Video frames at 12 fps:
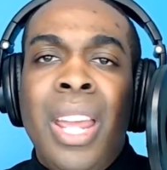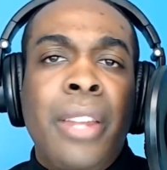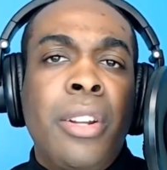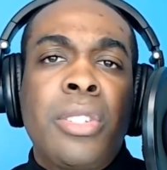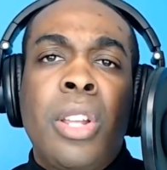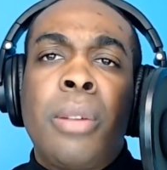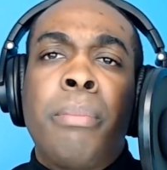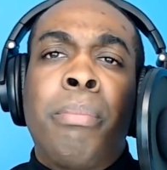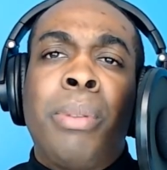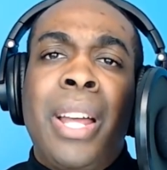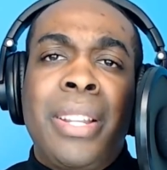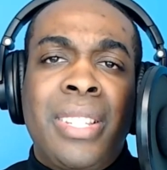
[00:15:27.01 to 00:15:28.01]
And there's other
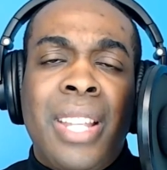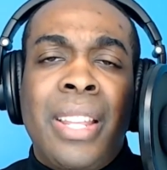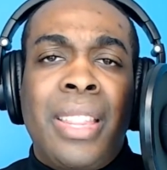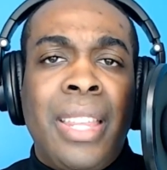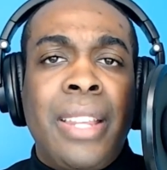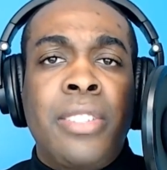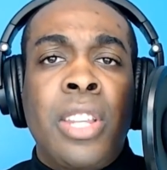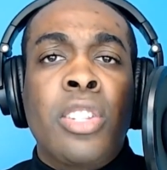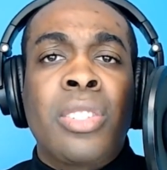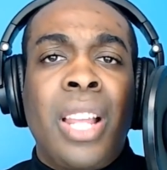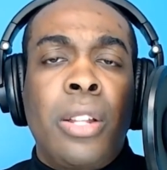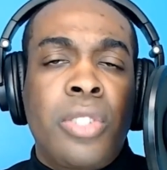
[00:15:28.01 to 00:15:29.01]
blindside things that
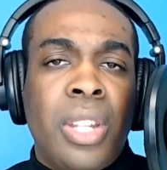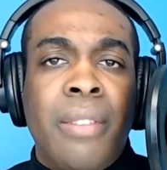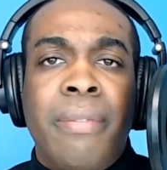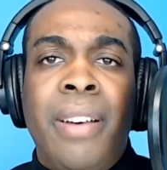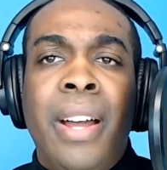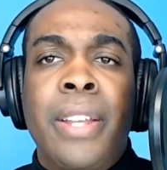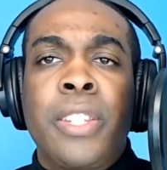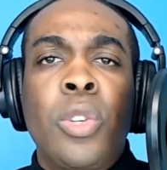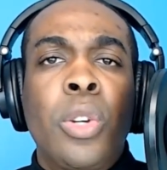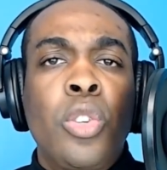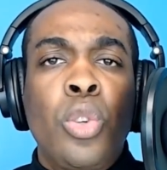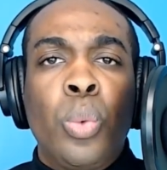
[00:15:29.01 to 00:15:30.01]
sellers can find. You
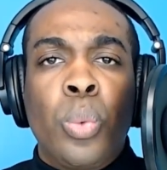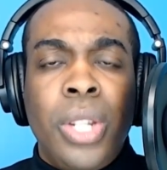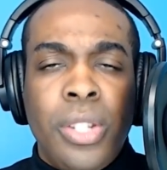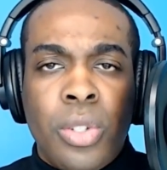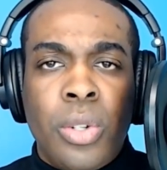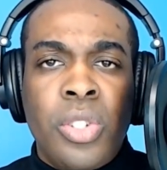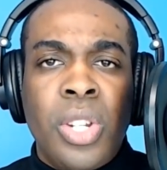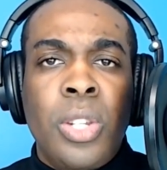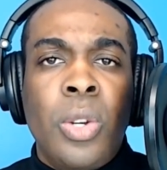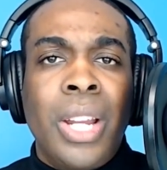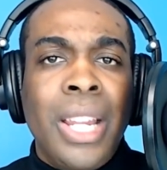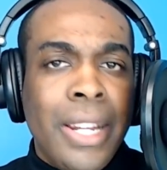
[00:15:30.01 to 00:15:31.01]
can do research in
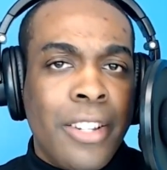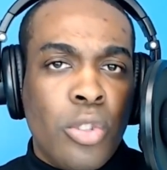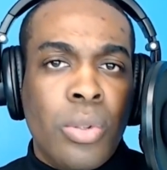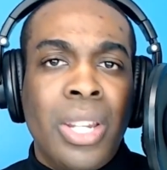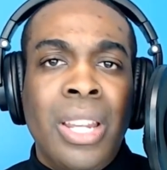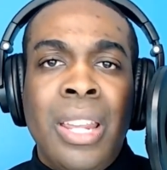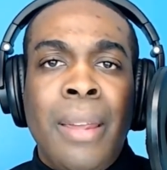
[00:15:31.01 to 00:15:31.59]
your industry.